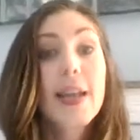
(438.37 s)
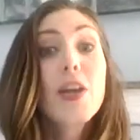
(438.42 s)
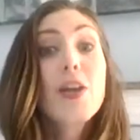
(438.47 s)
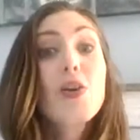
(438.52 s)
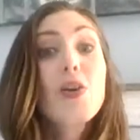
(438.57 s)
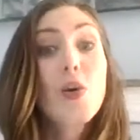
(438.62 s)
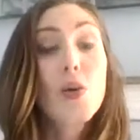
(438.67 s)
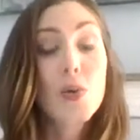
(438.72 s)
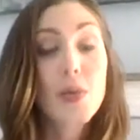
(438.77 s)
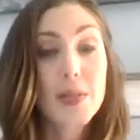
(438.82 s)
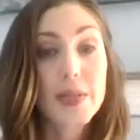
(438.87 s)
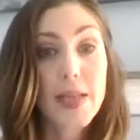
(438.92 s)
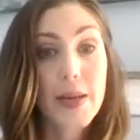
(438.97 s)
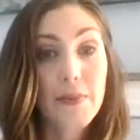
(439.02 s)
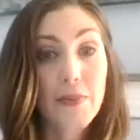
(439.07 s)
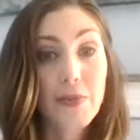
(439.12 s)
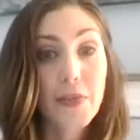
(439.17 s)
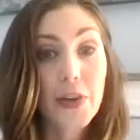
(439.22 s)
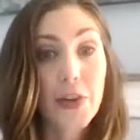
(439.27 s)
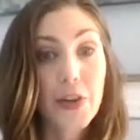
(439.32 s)
goals
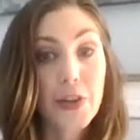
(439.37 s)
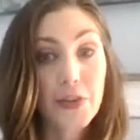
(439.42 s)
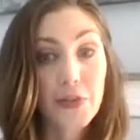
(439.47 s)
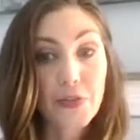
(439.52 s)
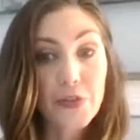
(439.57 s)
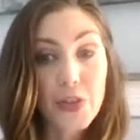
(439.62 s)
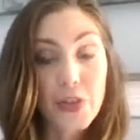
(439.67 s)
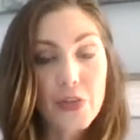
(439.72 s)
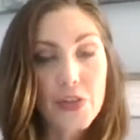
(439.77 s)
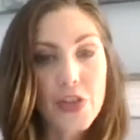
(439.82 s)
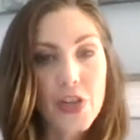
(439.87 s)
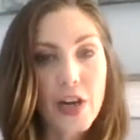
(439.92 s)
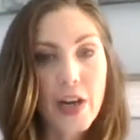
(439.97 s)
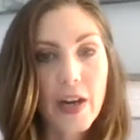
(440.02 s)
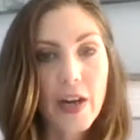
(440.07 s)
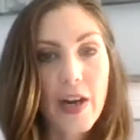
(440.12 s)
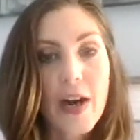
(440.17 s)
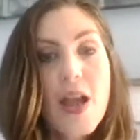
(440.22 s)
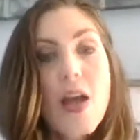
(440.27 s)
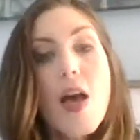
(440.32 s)
up for your
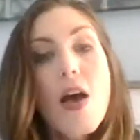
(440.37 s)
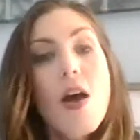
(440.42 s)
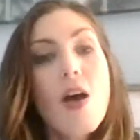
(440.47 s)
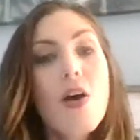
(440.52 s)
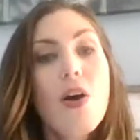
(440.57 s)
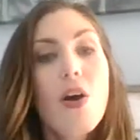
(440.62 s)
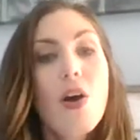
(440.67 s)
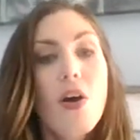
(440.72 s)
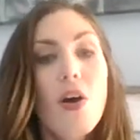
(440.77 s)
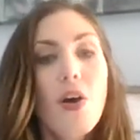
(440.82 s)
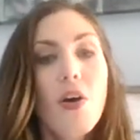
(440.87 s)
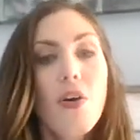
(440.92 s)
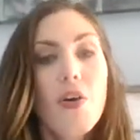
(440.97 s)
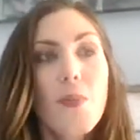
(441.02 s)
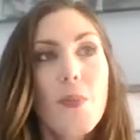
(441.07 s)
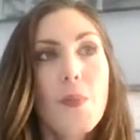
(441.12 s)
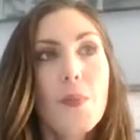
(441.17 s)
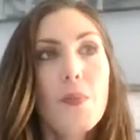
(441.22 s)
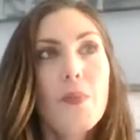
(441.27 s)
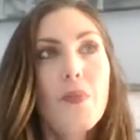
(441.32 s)
future
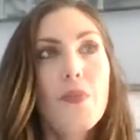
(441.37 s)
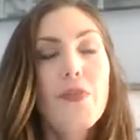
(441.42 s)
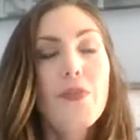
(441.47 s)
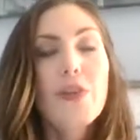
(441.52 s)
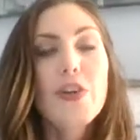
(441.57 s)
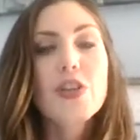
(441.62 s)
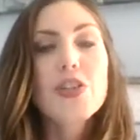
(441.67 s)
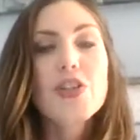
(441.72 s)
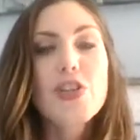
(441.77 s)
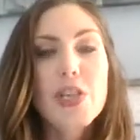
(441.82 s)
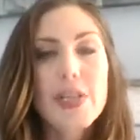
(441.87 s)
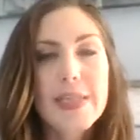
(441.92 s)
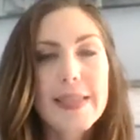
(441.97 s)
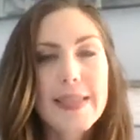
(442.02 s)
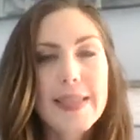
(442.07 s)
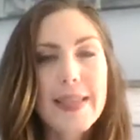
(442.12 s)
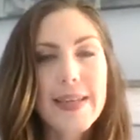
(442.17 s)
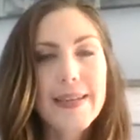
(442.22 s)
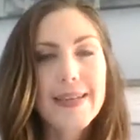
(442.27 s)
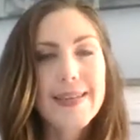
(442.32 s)
for just
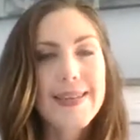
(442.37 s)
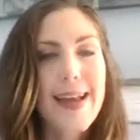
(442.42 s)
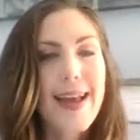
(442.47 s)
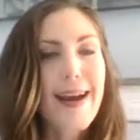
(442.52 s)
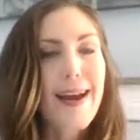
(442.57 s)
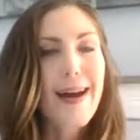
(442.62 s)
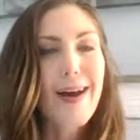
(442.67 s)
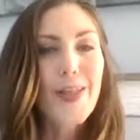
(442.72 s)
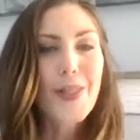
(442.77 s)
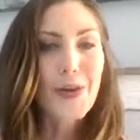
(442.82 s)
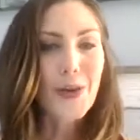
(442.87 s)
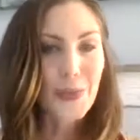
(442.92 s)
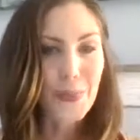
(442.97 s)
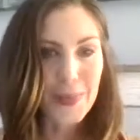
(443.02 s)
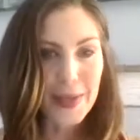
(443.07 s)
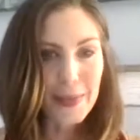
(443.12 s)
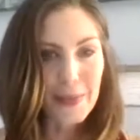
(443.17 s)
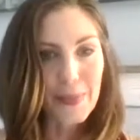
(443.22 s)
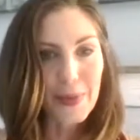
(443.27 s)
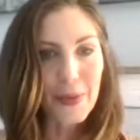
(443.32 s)
things that other
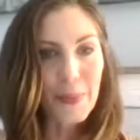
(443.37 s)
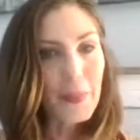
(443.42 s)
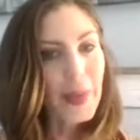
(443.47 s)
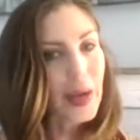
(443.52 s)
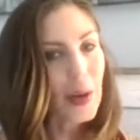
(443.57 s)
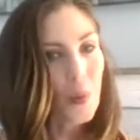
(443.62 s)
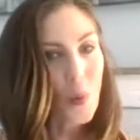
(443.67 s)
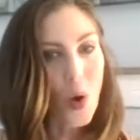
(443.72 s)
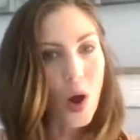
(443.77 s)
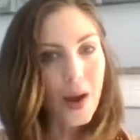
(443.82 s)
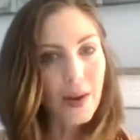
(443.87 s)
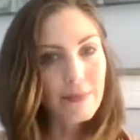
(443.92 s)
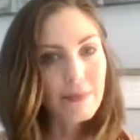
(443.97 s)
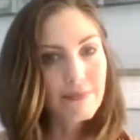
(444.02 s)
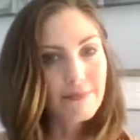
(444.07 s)
people might want.